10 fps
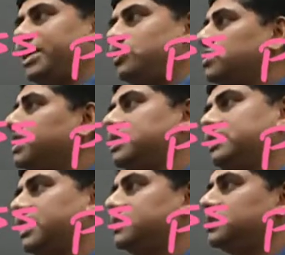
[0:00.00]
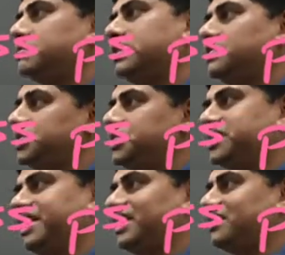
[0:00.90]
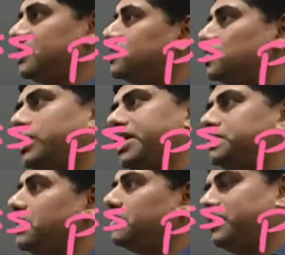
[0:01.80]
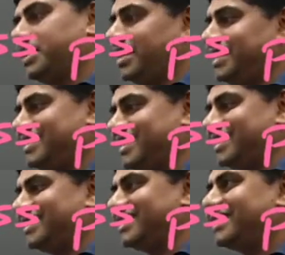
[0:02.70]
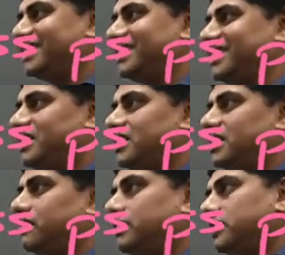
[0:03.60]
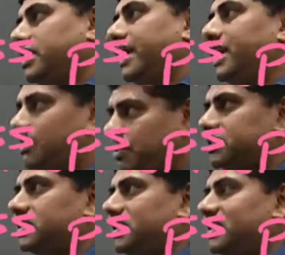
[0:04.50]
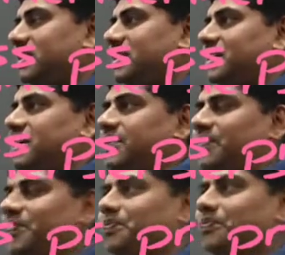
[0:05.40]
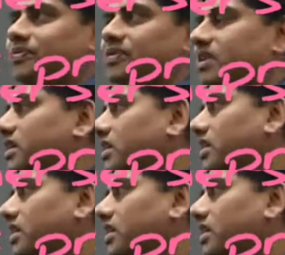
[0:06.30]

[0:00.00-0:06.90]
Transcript: I don't think there is a myth which is there. There is no age bar for running, sir. 90 percent. You know, uh,